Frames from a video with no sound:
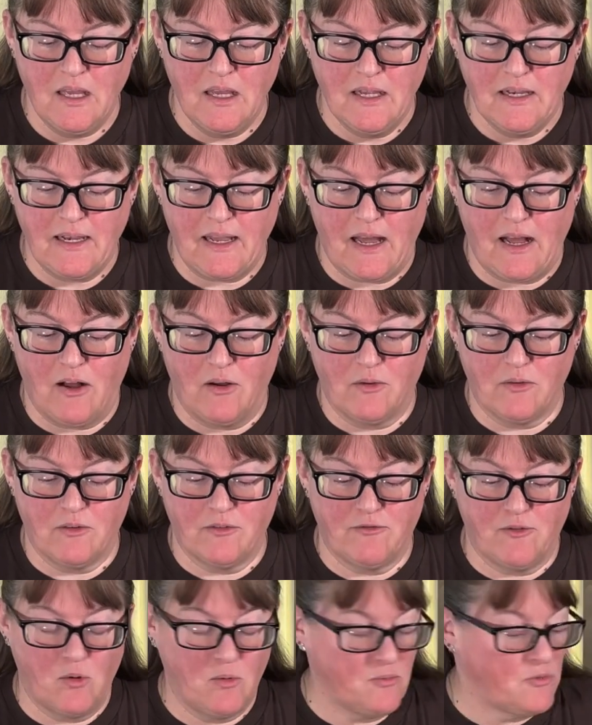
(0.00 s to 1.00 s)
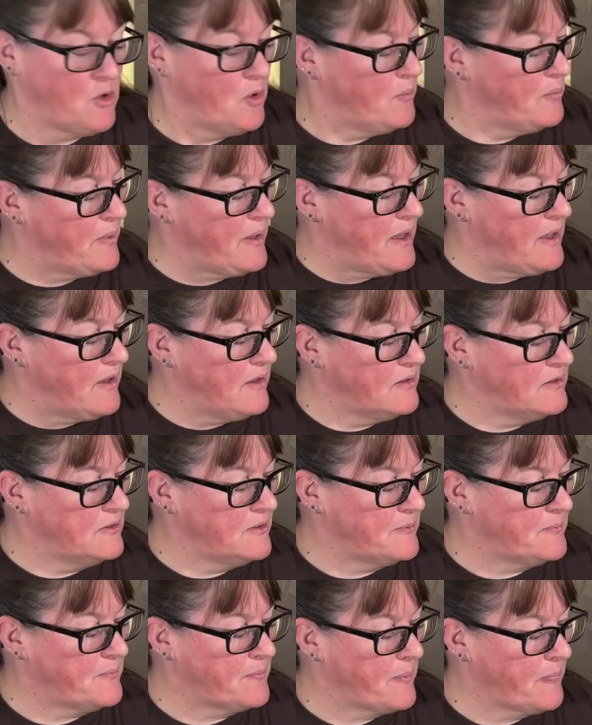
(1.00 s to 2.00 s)
Now, the Forme d'Ambert
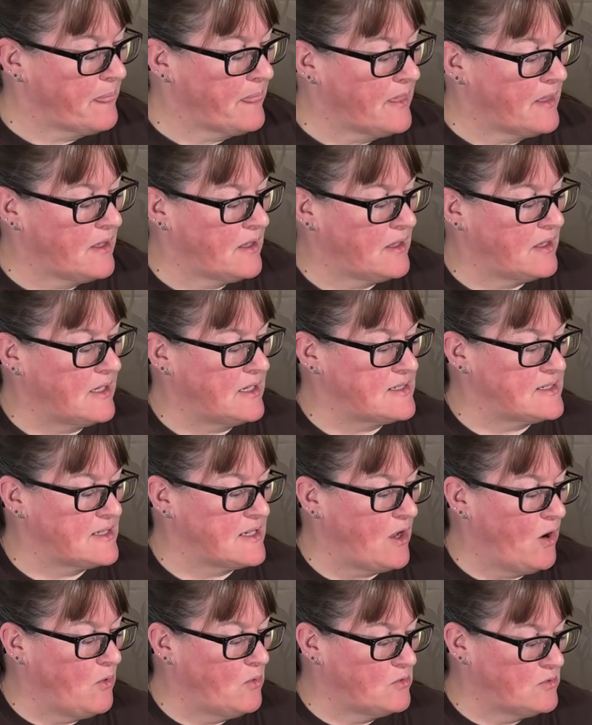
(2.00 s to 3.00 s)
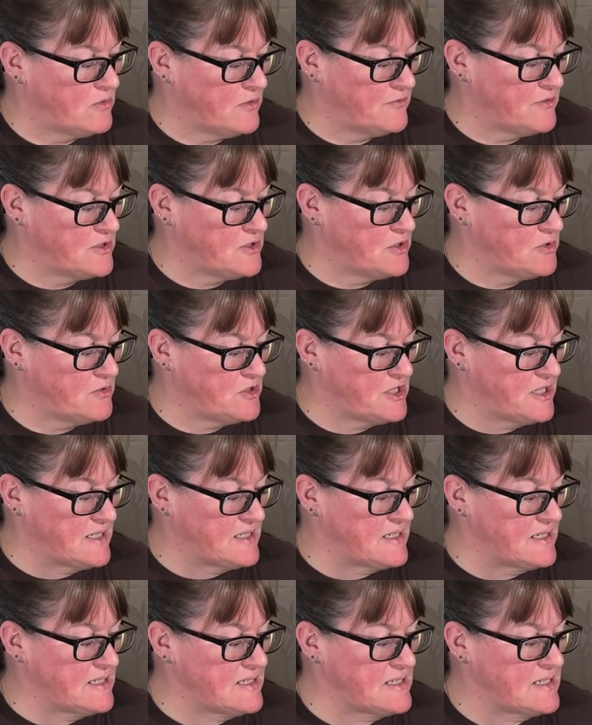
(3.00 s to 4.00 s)
is the older of the two
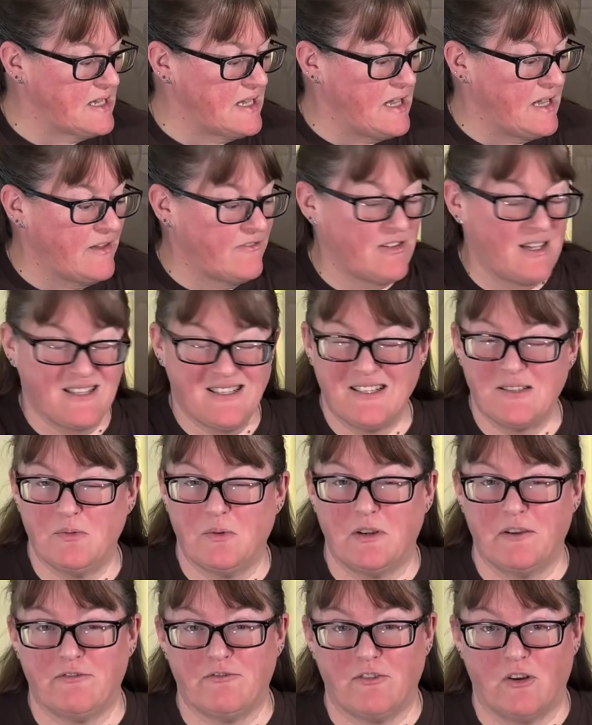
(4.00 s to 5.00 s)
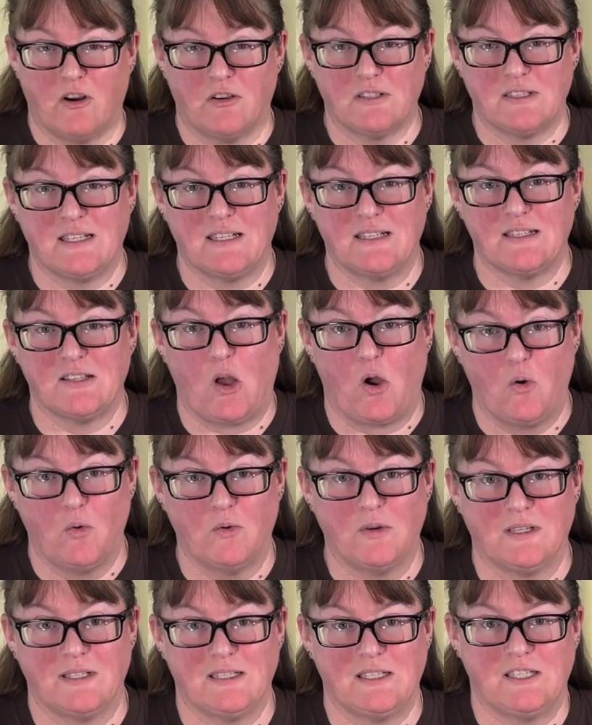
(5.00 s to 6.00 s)
cheeses. In fact, it's one of France's
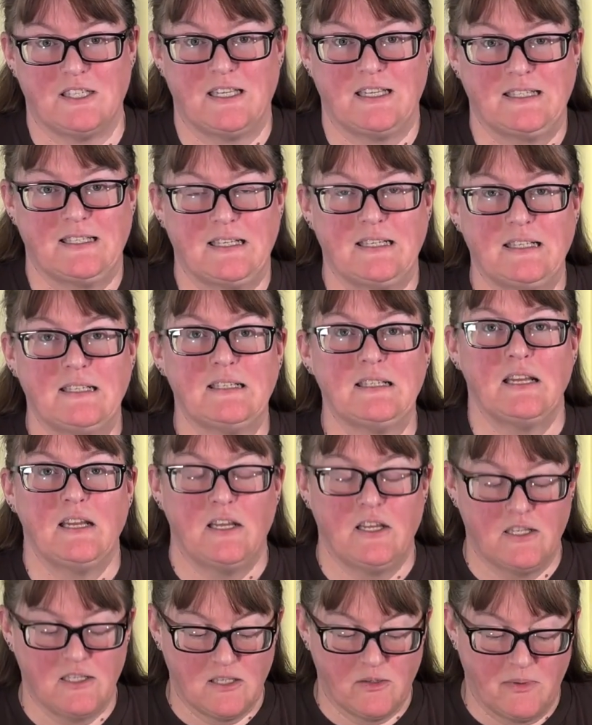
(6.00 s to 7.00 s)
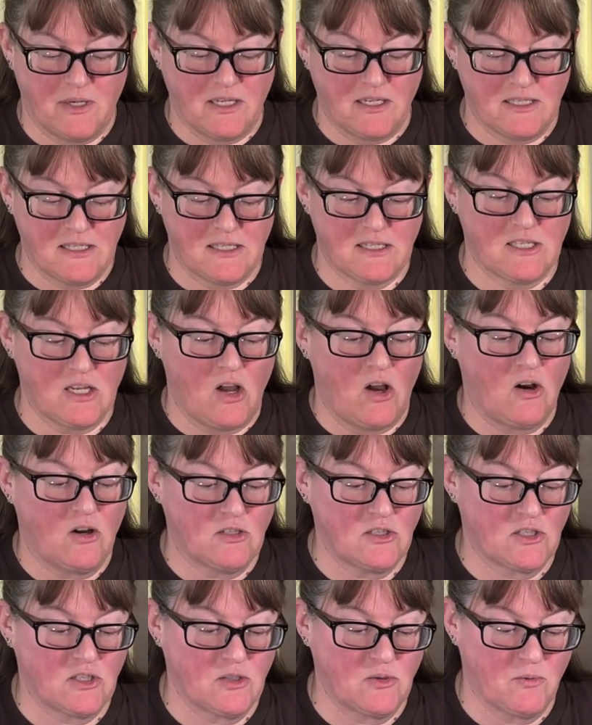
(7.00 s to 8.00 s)
oldest cheeses. So we're going to
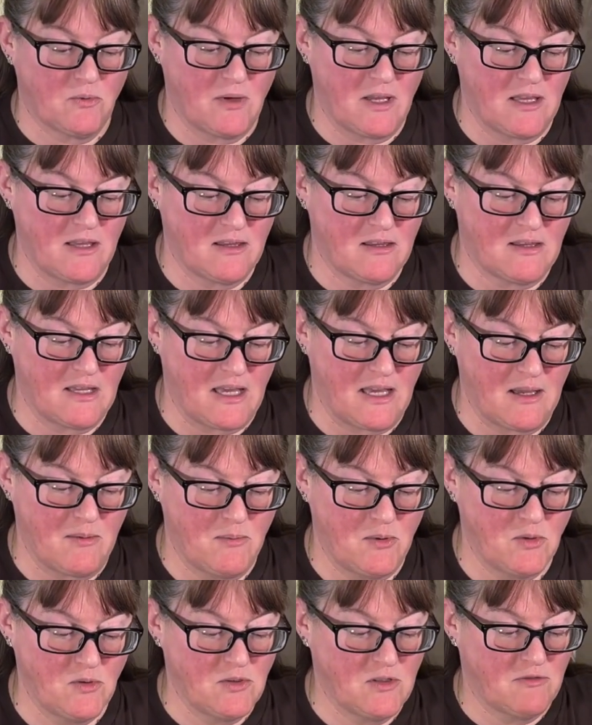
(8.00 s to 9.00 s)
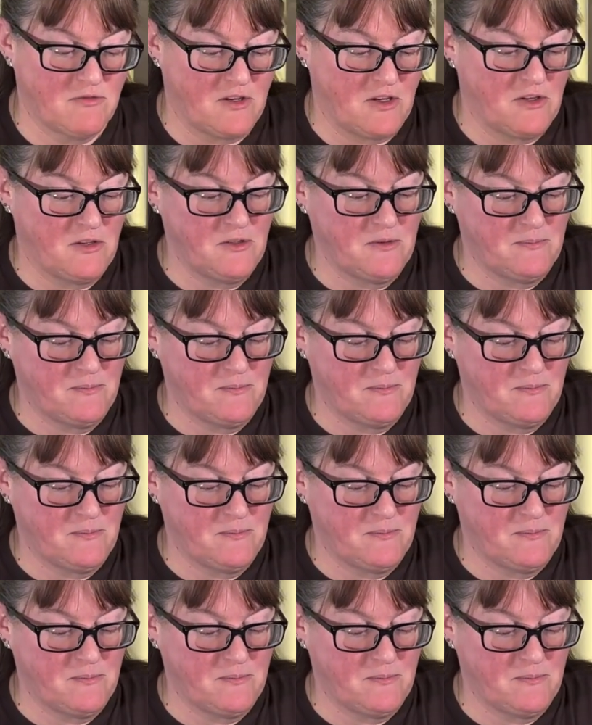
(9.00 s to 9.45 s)
start with the Bleu d'Auvergne.